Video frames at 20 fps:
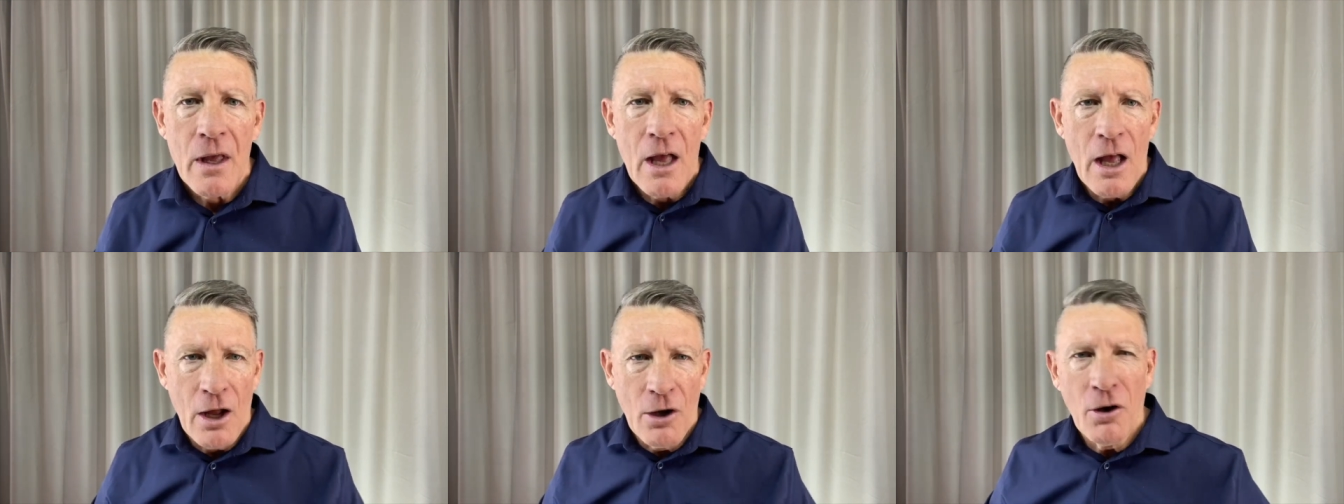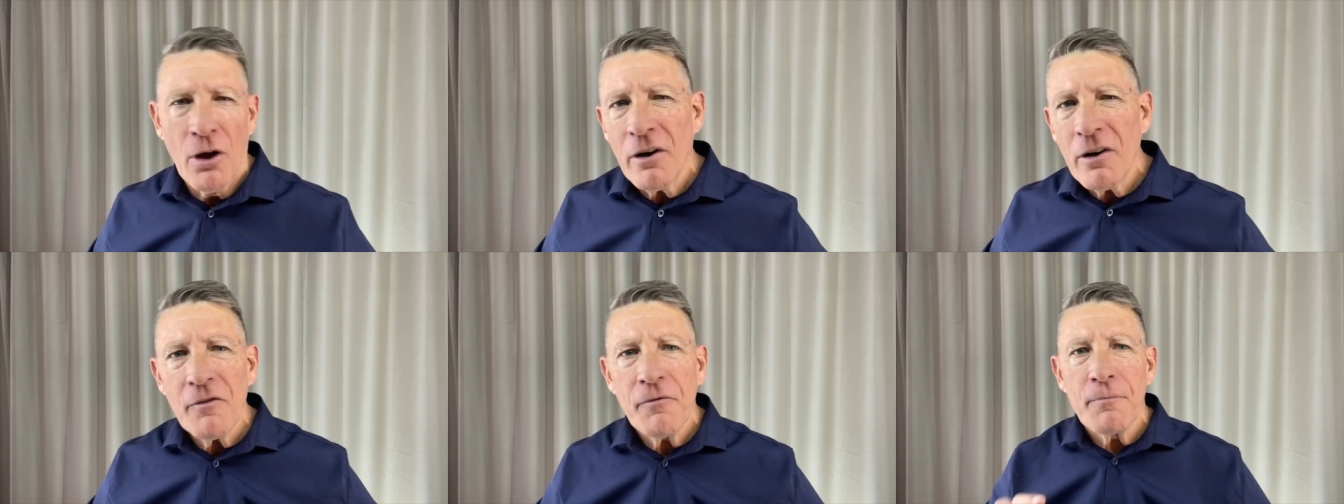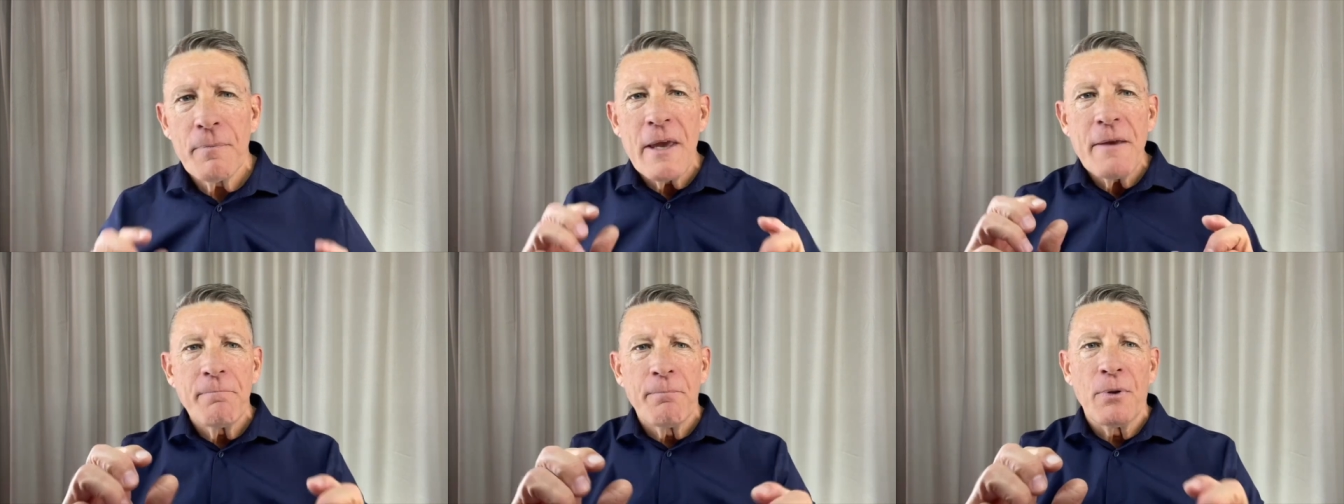A lot of
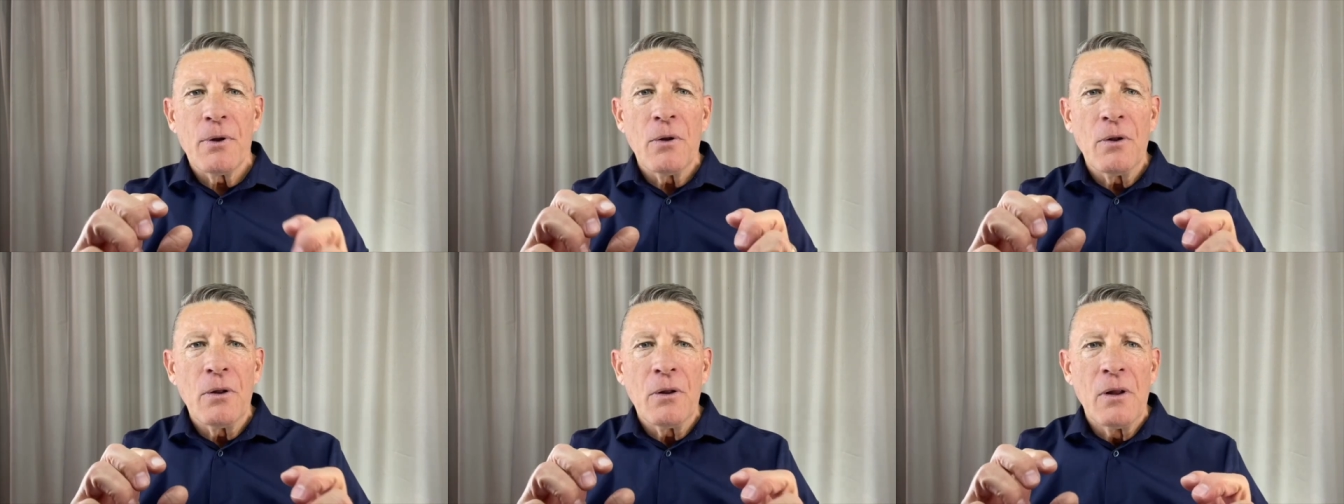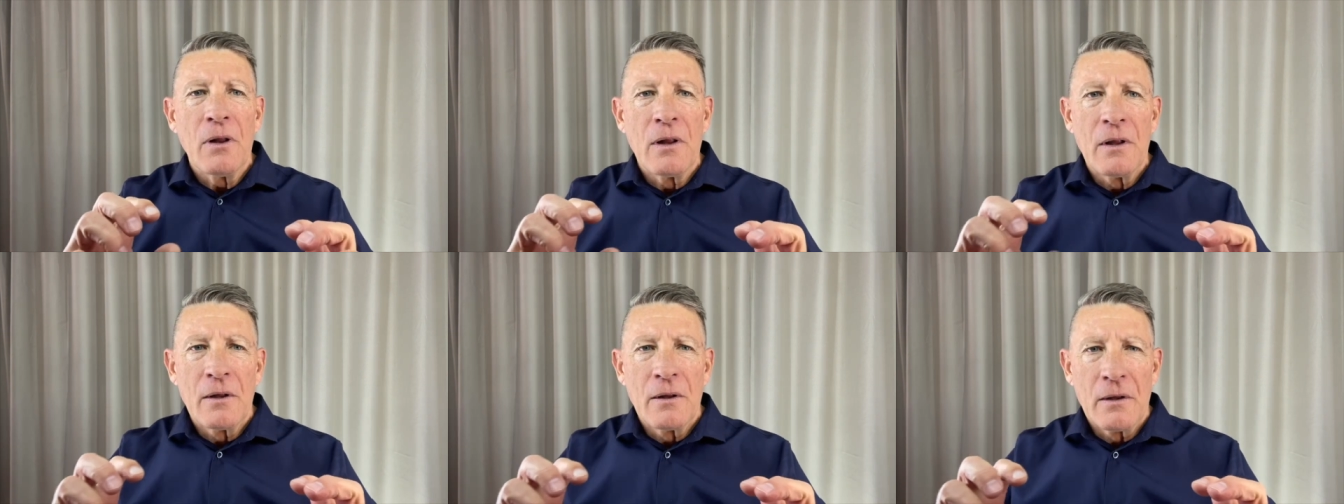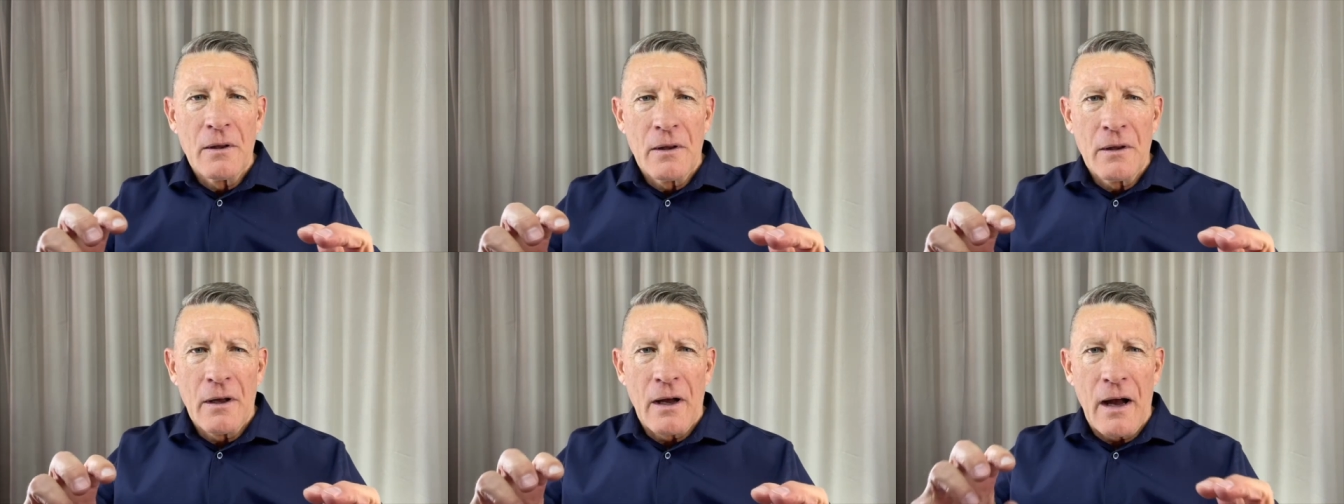people
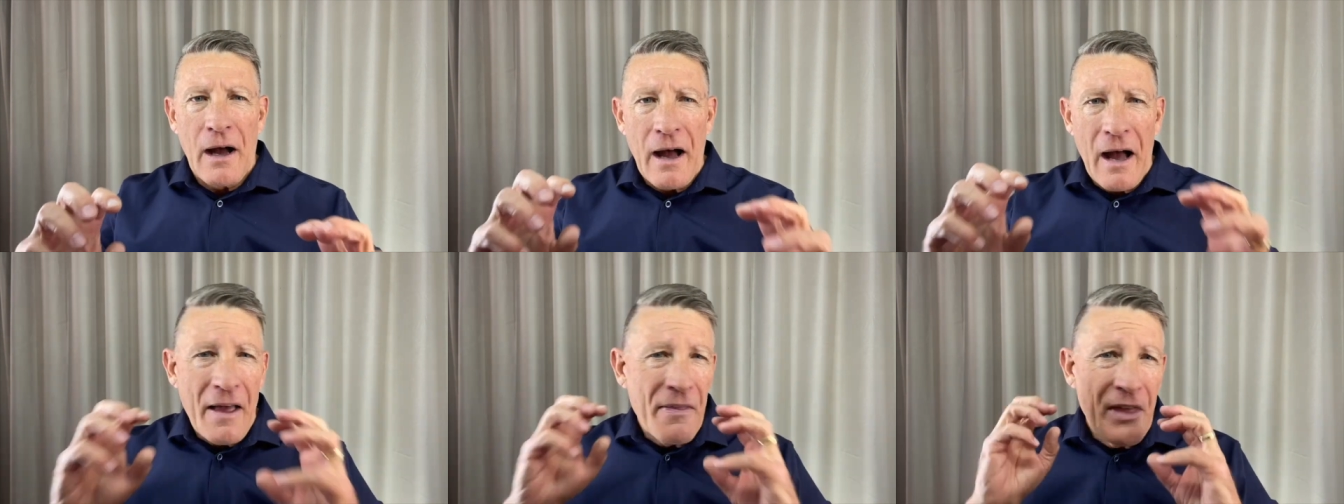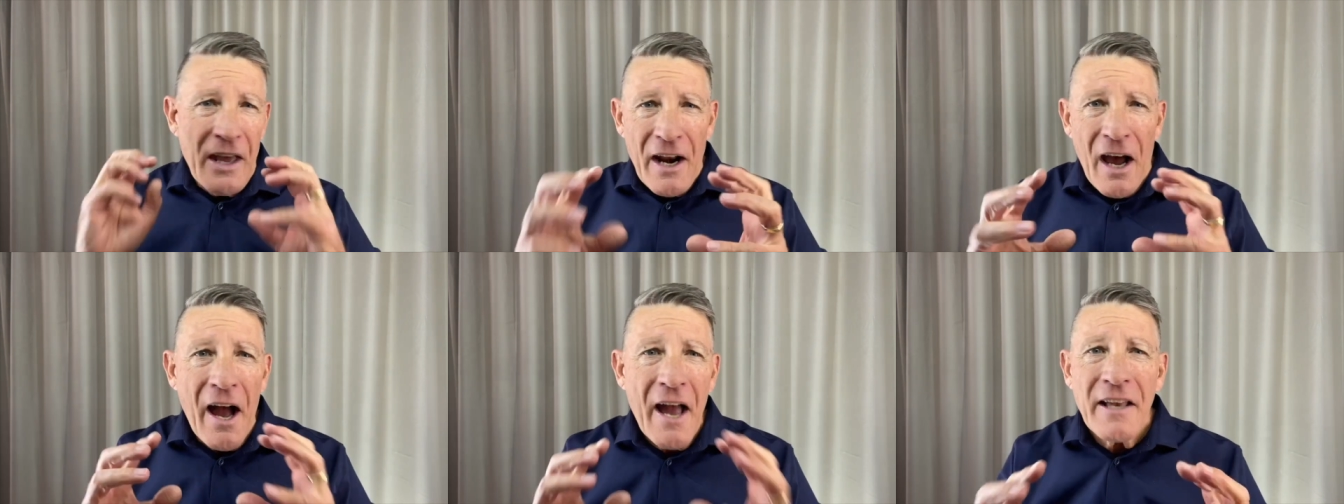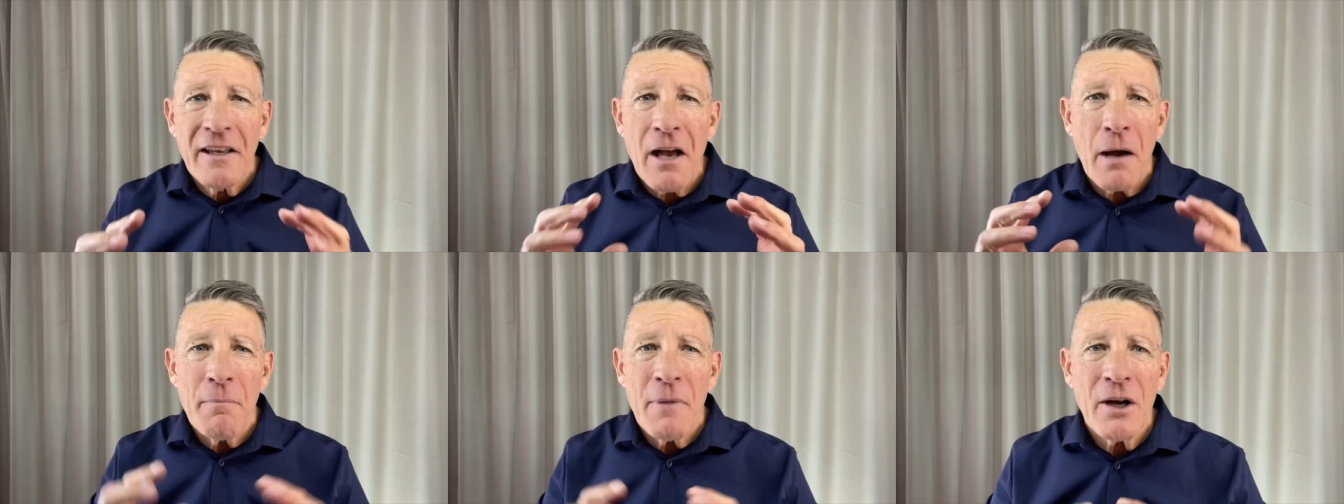that I
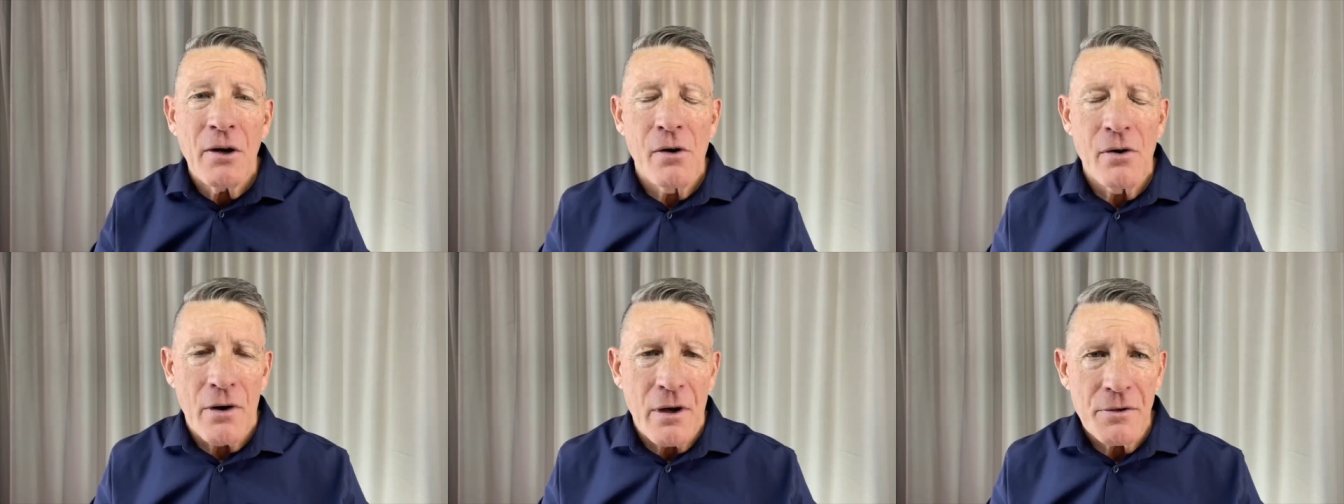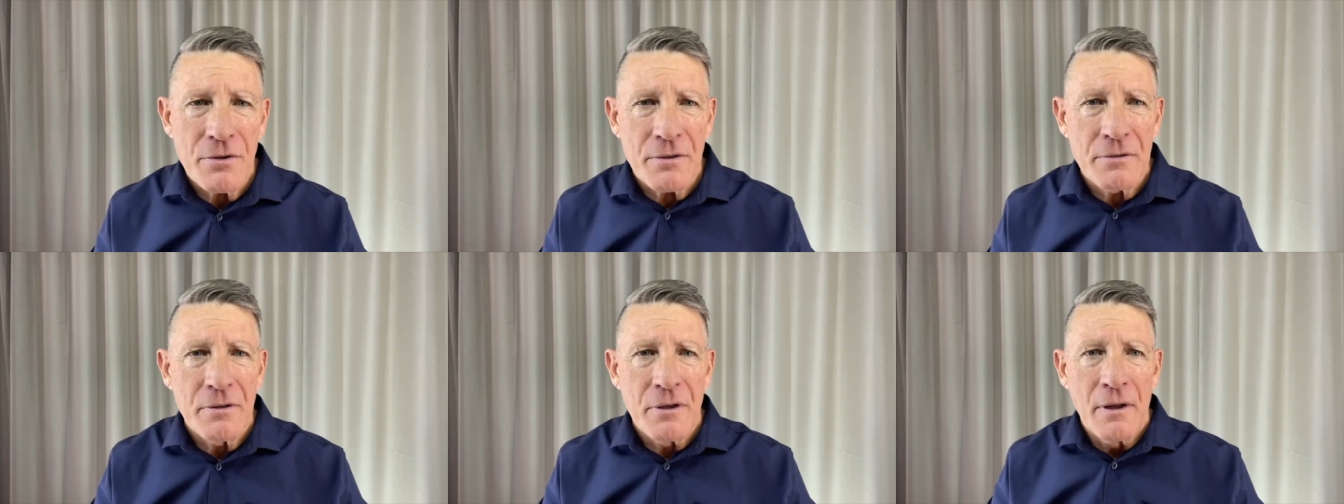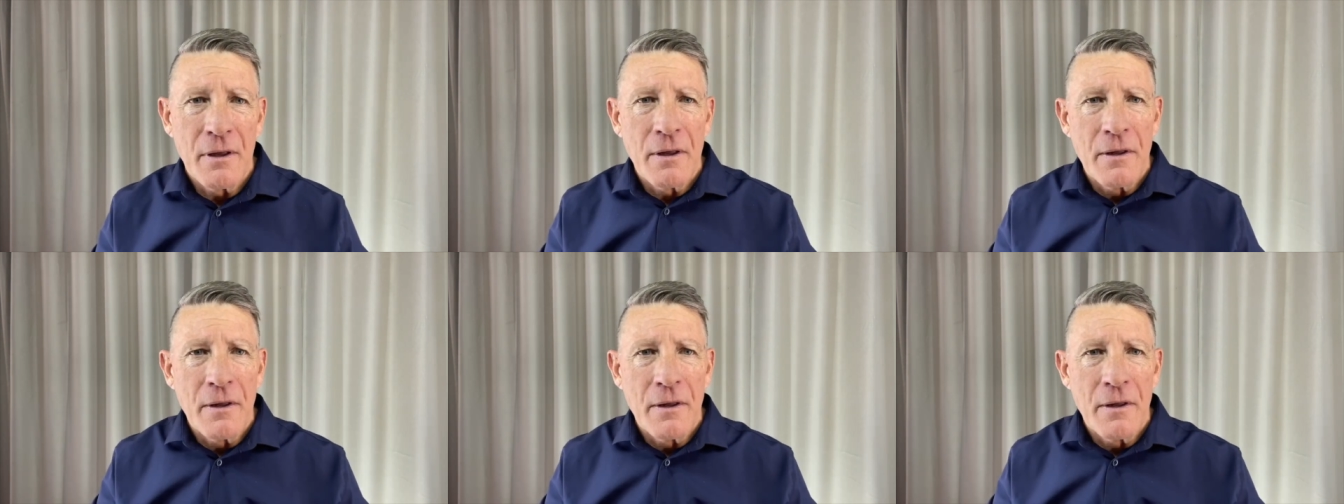come across,